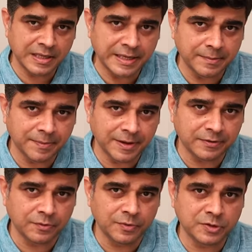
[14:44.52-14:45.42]
clean
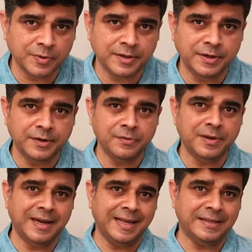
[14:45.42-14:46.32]
playthrough. Which one did you
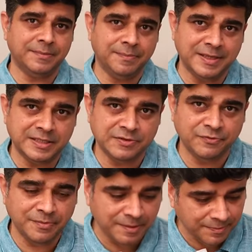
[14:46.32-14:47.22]
like the best?
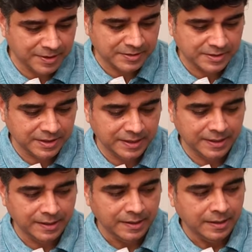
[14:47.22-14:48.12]
For me
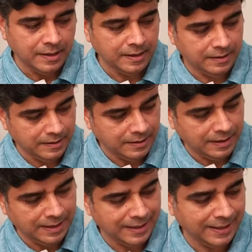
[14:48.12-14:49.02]
personally, uh,
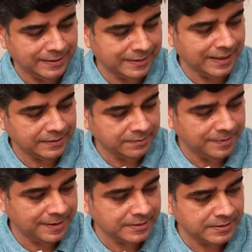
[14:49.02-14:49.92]
I like that the
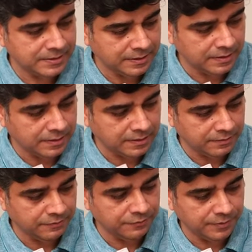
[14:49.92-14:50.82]
best.
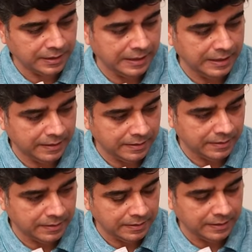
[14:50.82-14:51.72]
Uh, clear,
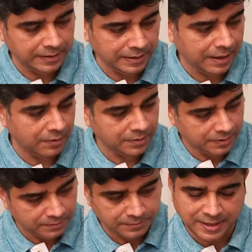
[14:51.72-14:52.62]
a little
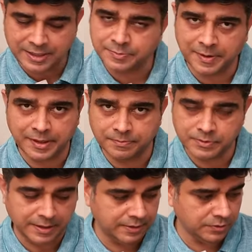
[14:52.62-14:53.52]
louder, nice pickups.
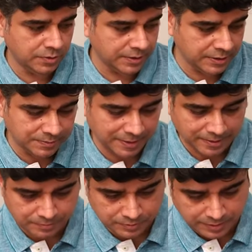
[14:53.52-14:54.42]
I enjoyed these
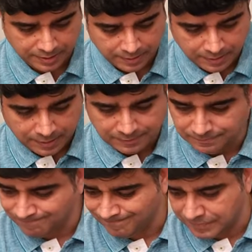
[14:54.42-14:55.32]
pickups, okay?
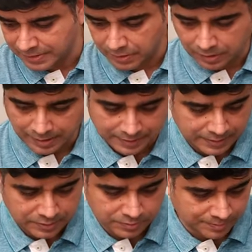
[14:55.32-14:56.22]
Mm, did not like
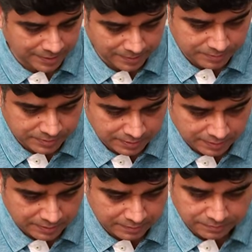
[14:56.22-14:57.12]
these two pickups.
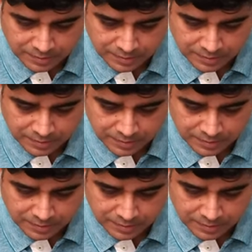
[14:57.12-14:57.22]
Uh,